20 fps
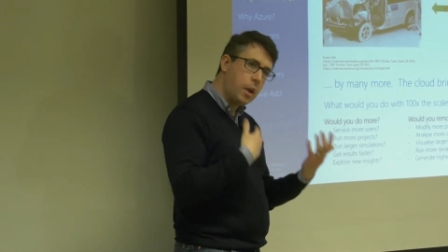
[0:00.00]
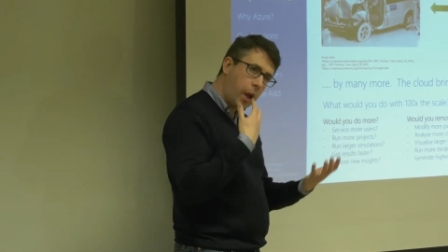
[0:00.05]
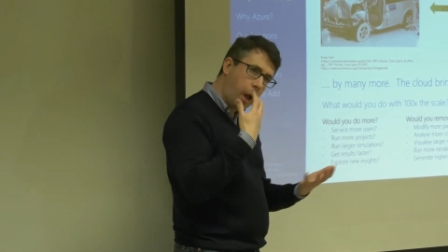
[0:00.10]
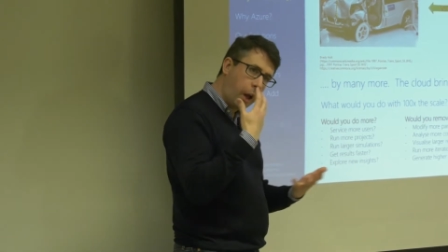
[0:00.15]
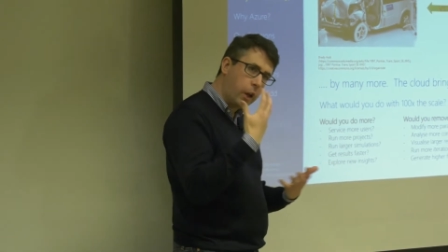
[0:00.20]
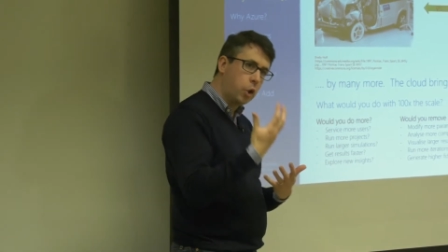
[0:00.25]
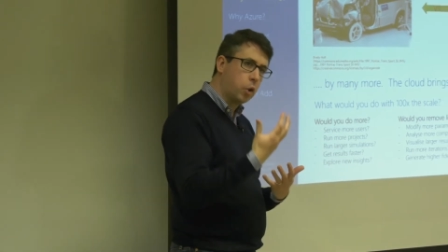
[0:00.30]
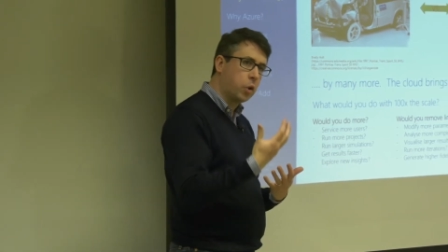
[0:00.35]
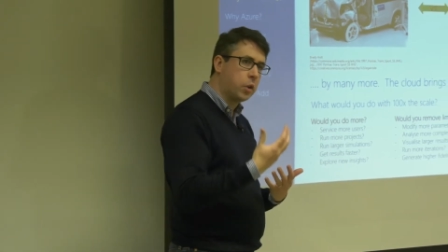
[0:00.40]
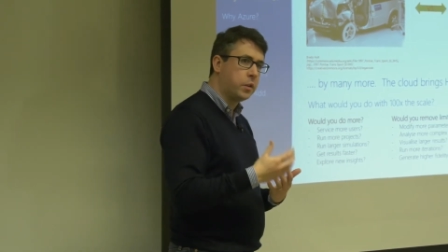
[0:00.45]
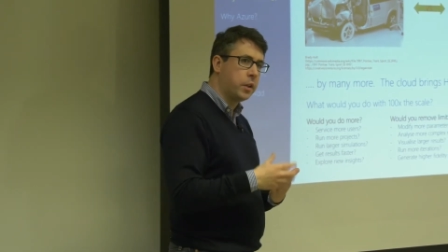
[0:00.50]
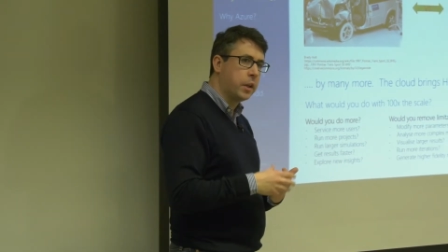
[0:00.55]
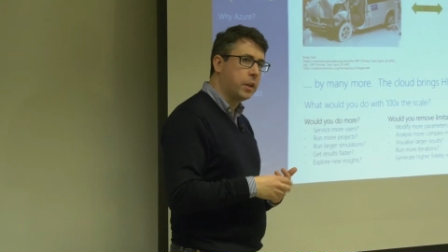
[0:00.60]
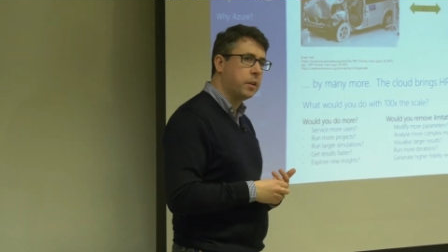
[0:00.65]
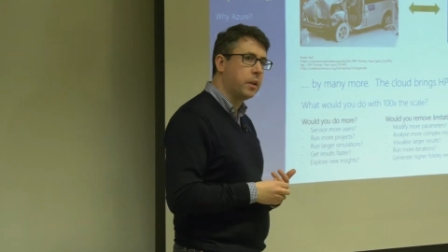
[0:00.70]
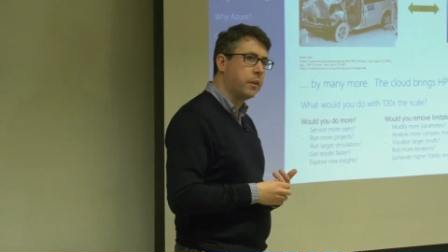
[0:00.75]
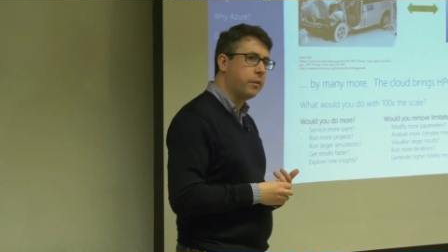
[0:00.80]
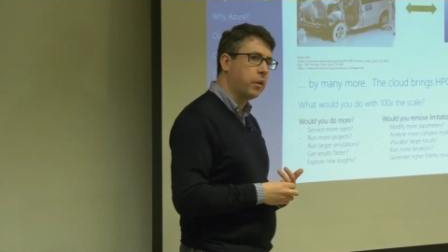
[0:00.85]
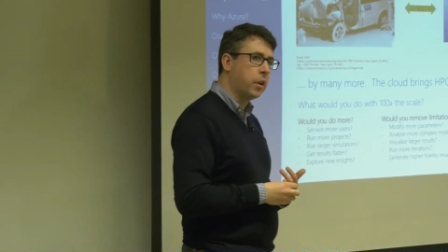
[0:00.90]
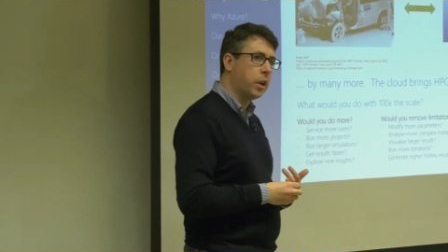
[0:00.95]
And you could think
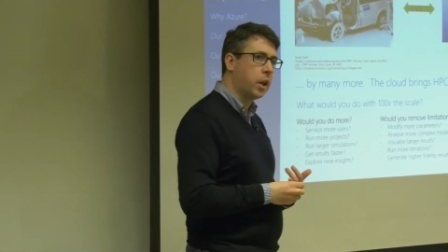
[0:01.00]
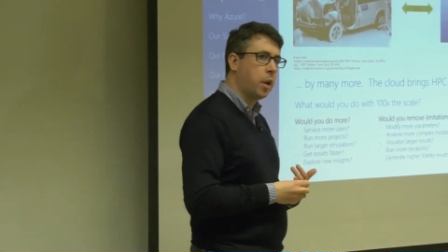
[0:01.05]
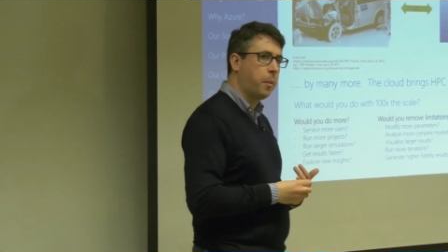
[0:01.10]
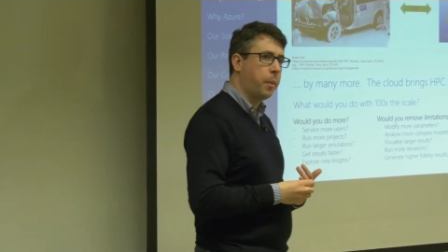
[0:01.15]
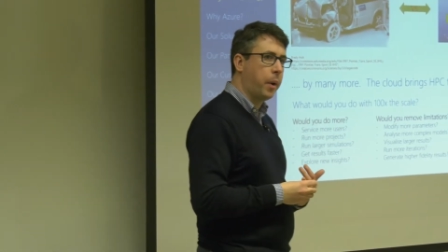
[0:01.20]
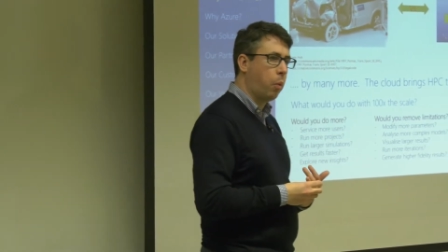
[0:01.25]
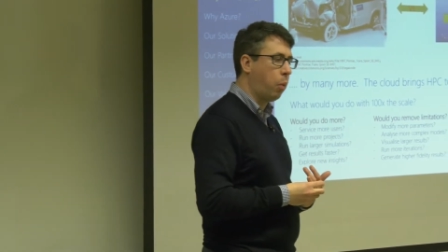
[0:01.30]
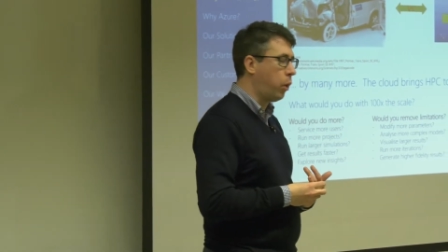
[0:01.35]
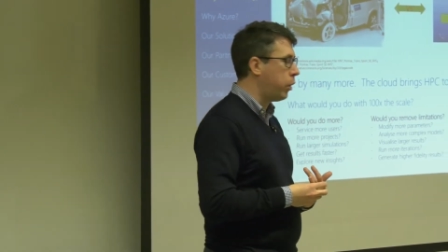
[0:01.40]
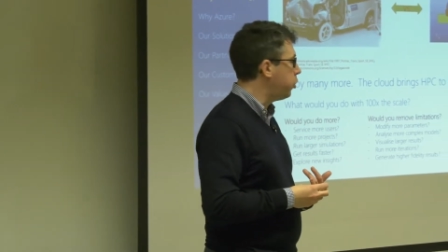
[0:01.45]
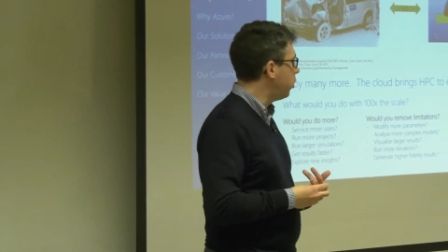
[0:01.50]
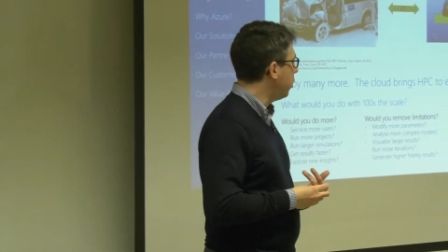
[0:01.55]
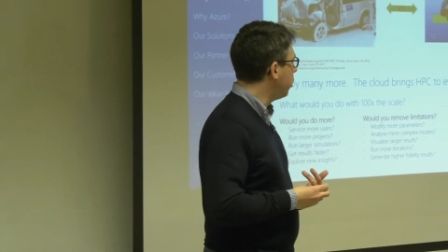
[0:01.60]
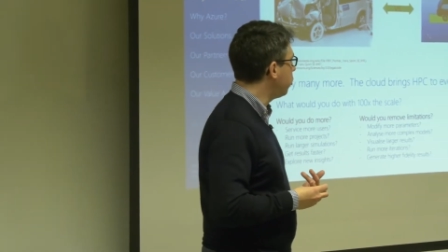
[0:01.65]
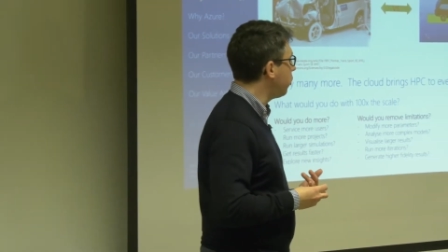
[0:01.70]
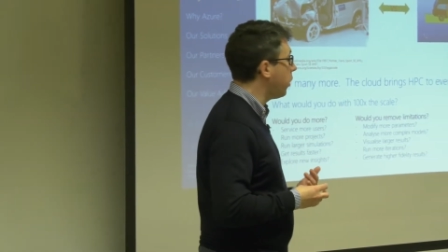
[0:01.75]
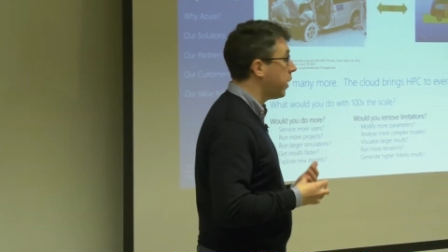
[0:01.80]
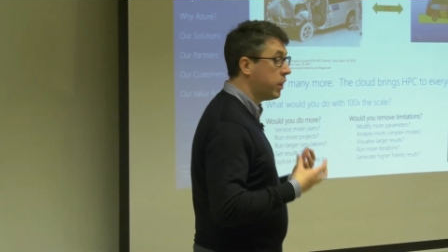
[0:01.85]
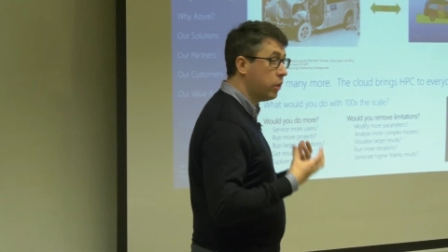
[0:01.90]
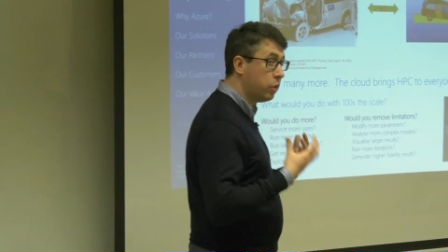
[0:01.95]
differently about what you're
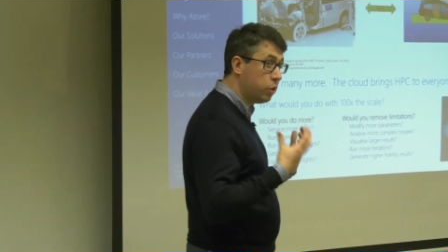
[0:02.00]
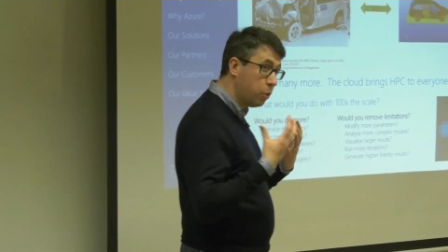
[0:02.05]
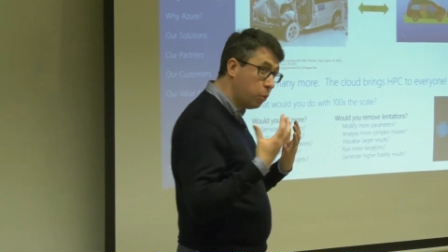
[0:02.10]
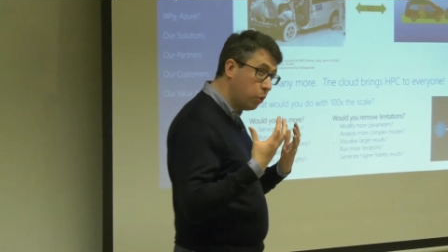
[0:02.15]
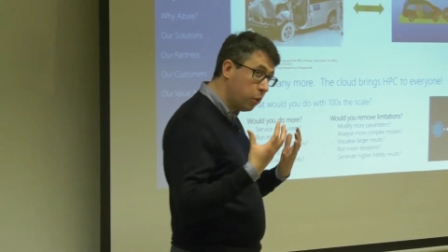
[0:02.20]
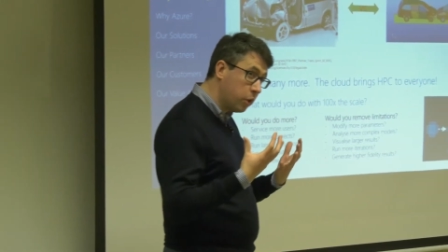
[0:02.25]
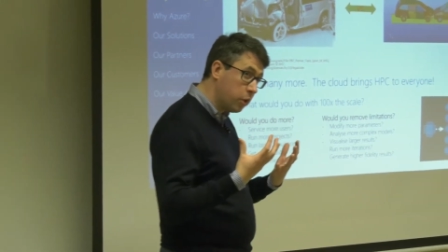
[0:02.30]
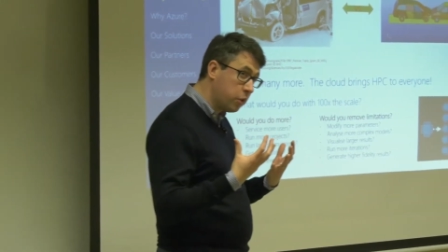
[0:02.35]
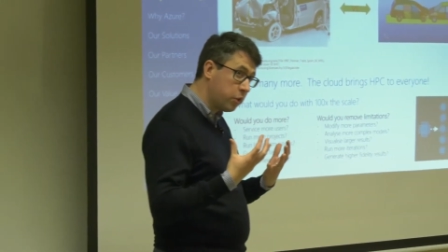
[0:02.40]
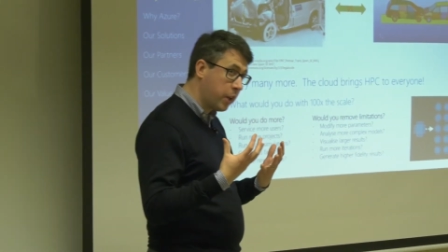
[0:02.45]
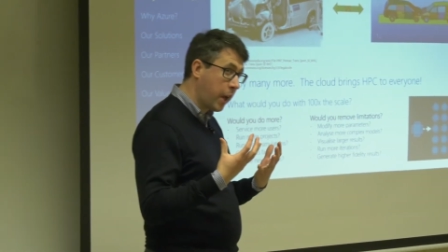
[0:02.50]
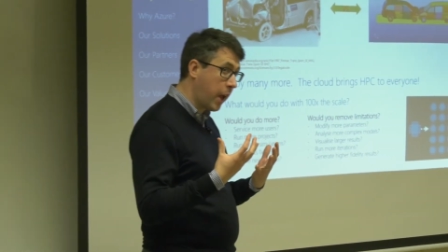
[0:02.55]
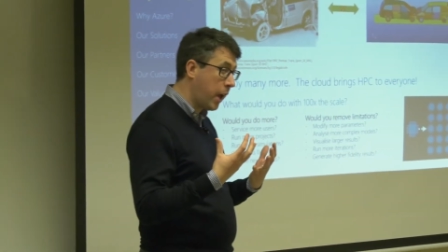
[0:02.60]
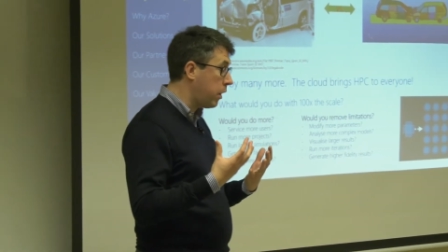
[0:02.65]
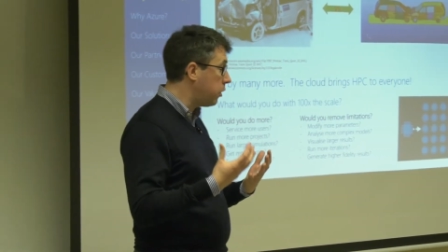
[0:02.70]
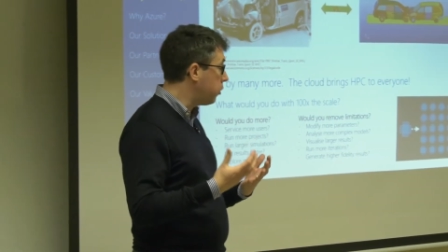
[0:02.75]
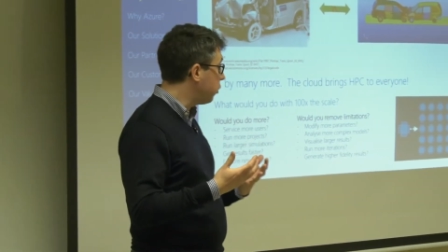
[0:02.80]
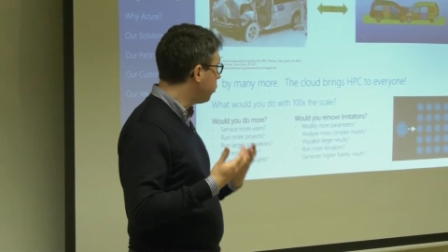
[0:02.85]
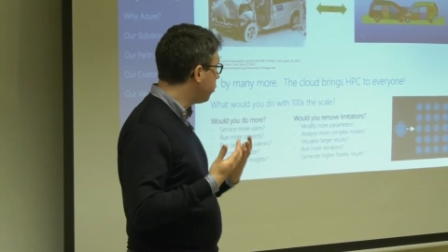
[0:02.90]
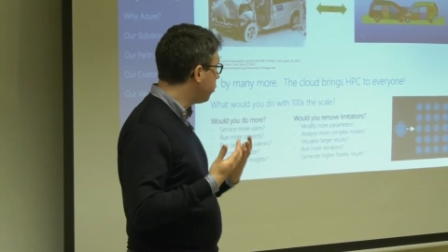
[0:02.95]
trying to understand or